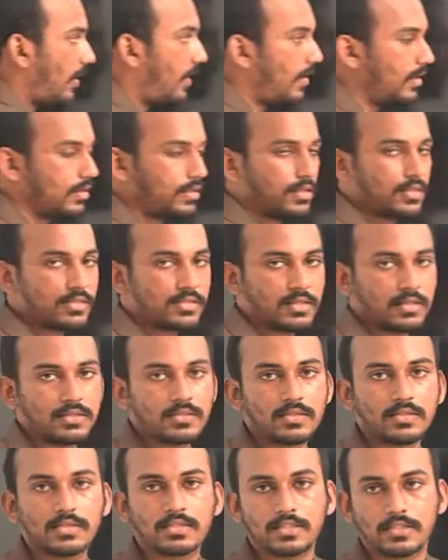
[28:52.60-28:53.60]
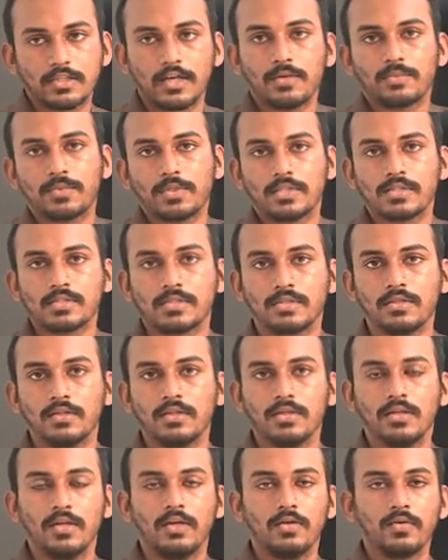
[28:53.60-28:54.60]
all these 6 chapters.
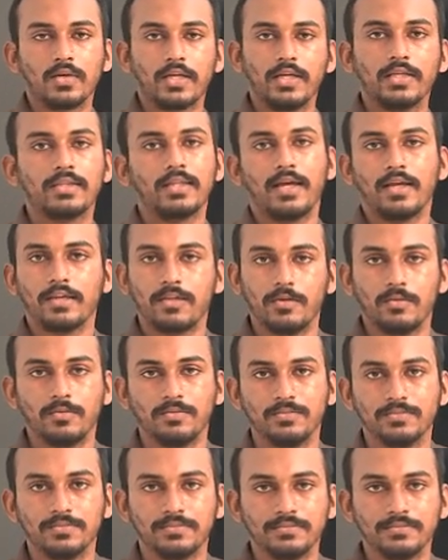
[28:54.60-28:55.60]
Okay, thank you.